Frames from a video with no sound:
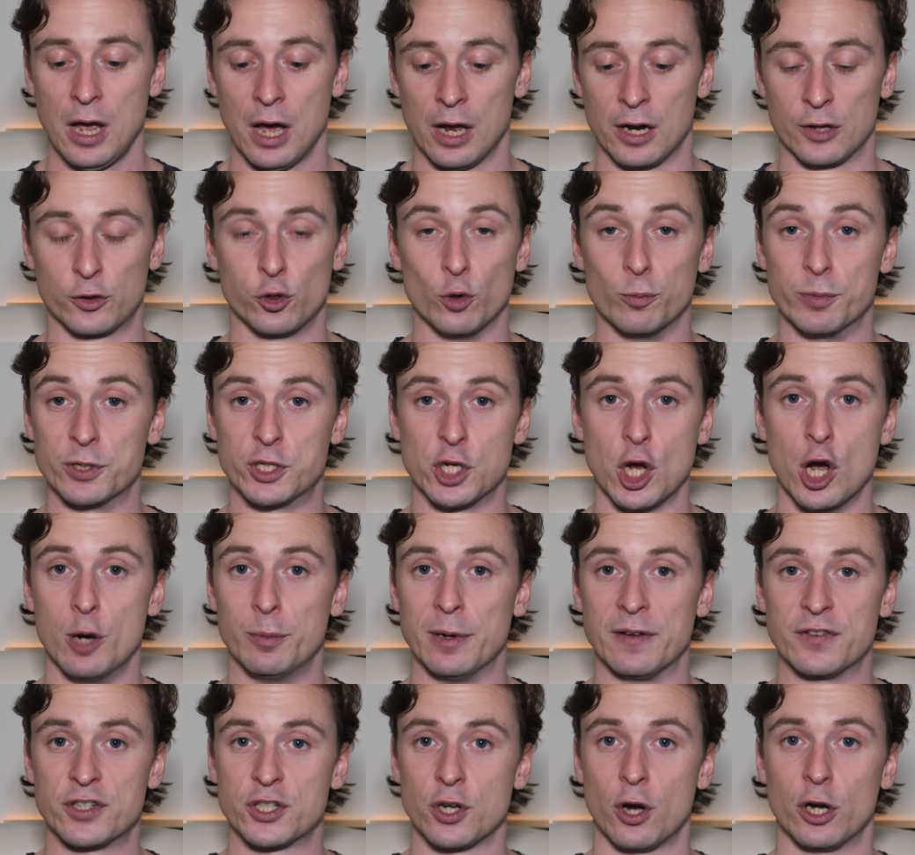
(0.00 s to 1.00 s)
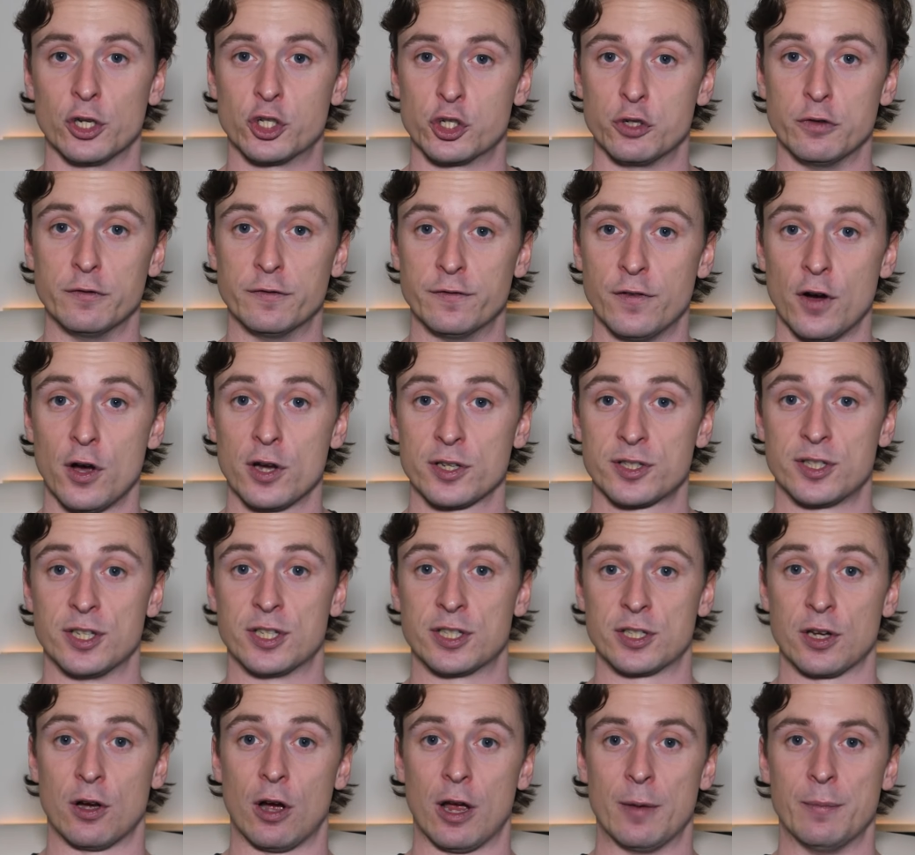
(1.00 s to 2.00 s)
And I thought Beterbiev started too fast
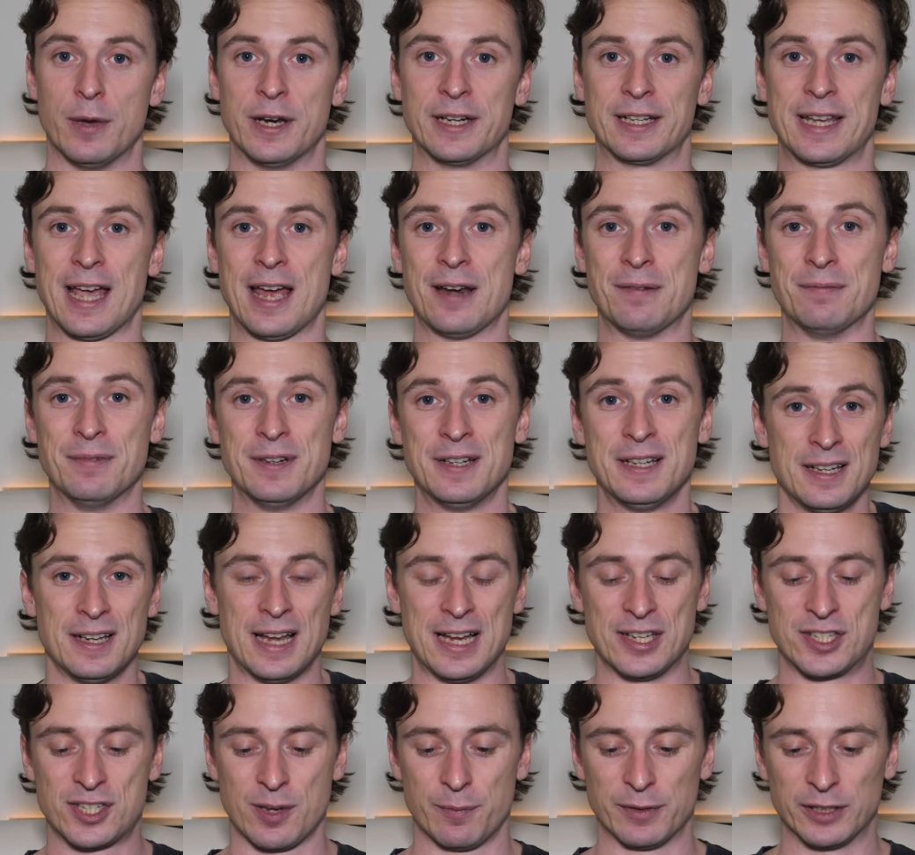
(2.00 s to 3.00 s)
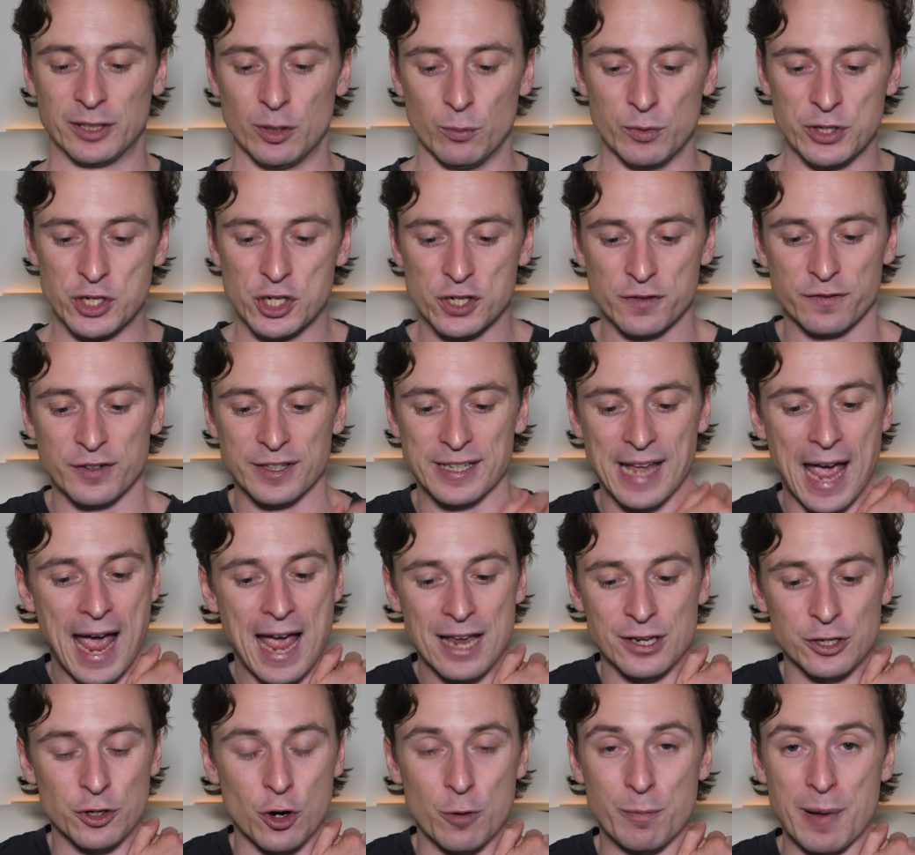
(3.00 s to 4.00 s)
this time. And again, it's something that we just
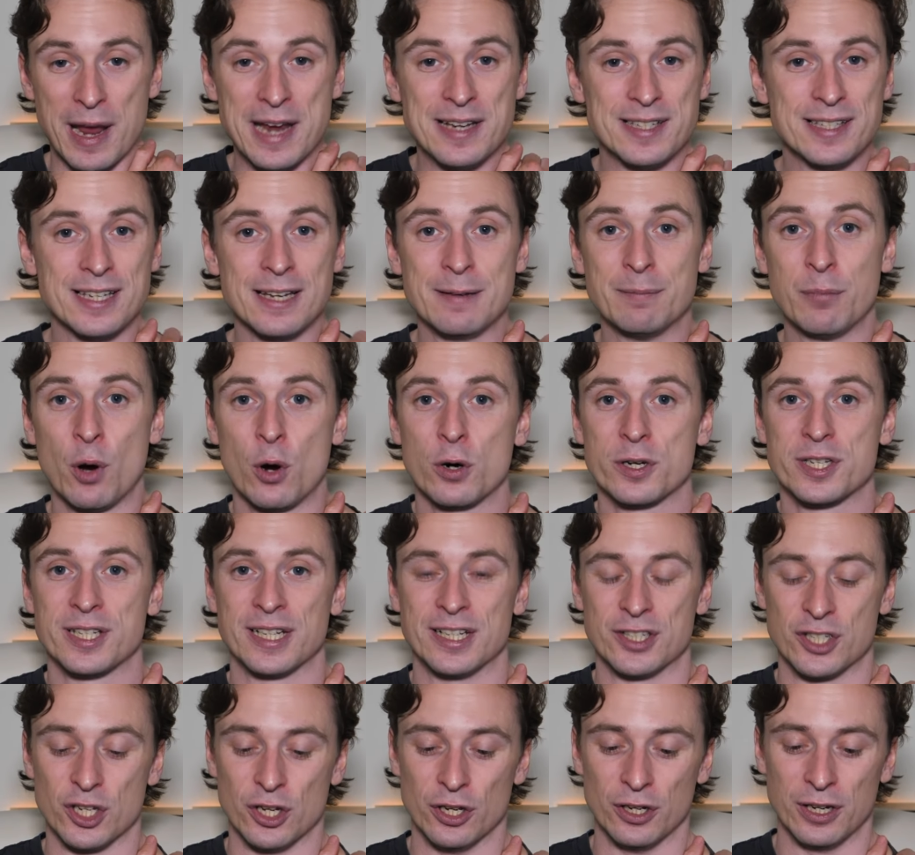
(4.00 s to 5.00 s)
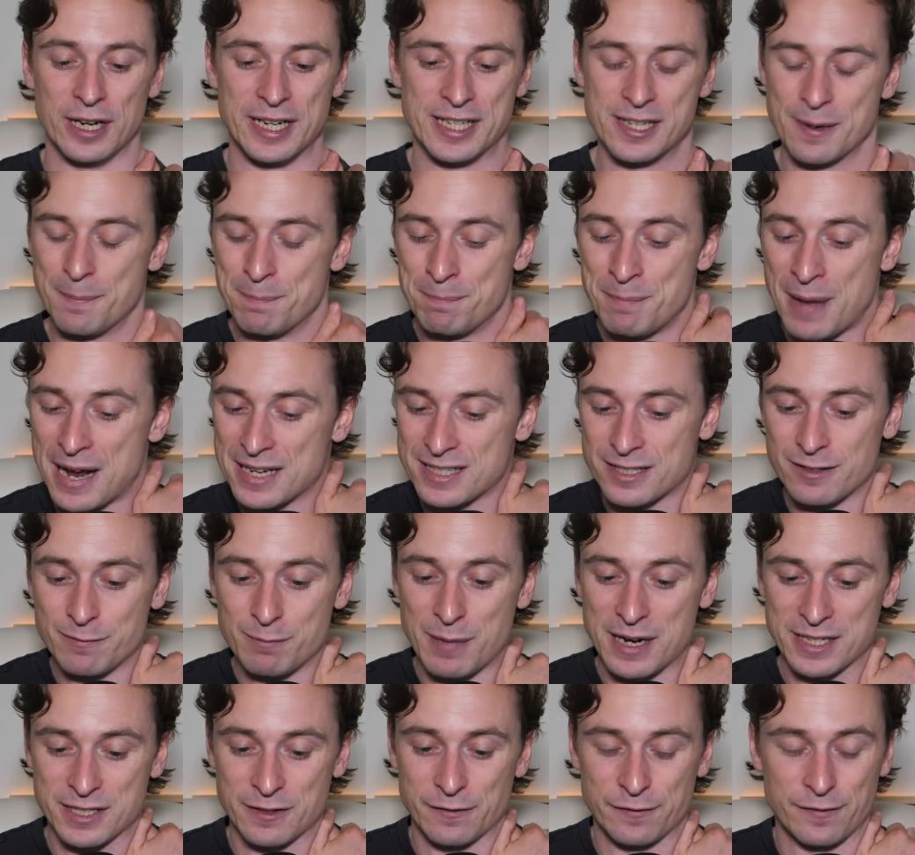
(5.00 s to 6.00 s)
forget. Pacing in boxing, it's a massive,
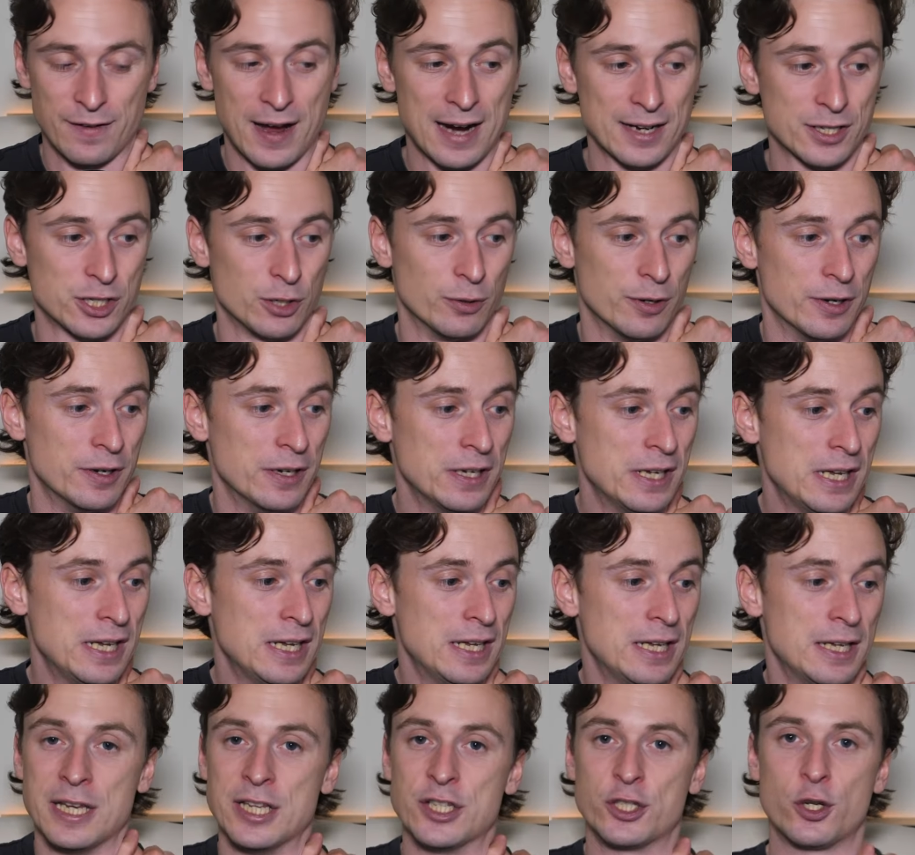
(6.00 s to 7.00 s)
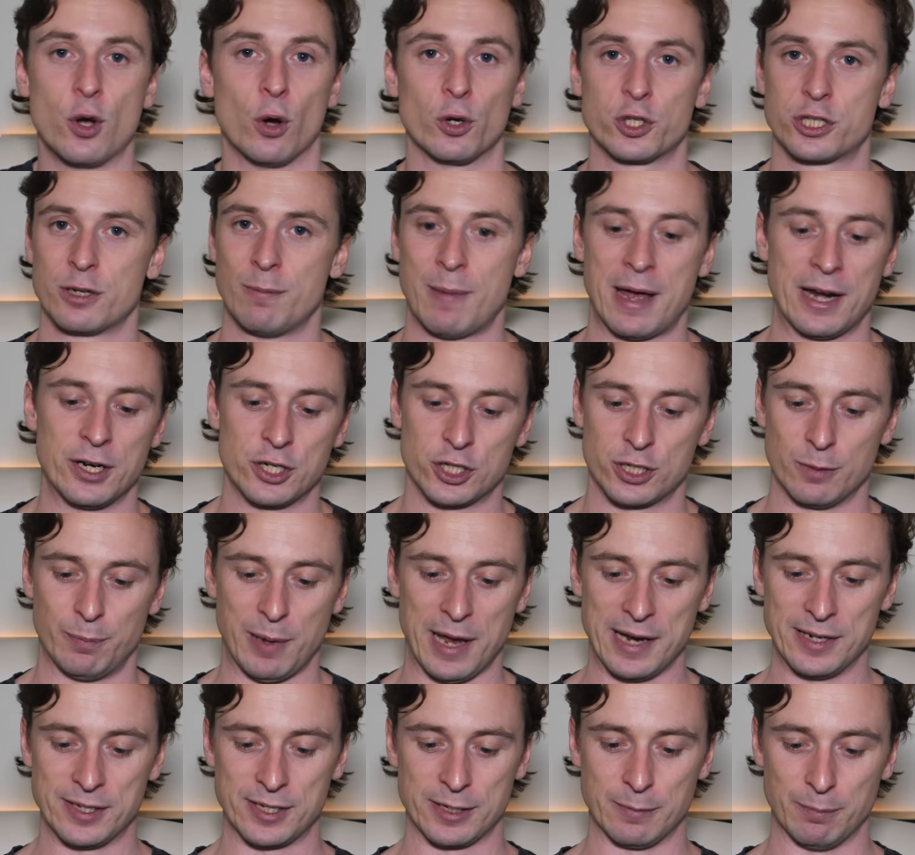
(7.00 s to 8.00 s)
massive factor. And he's got to manage the
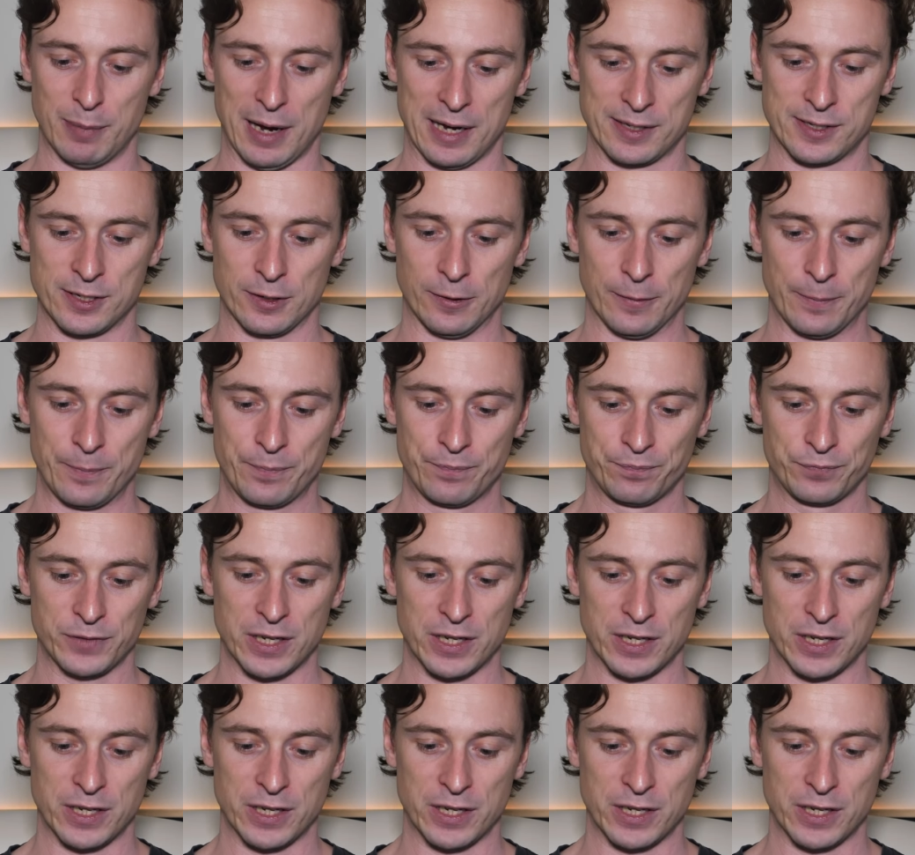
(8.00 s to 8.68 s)
pacing better.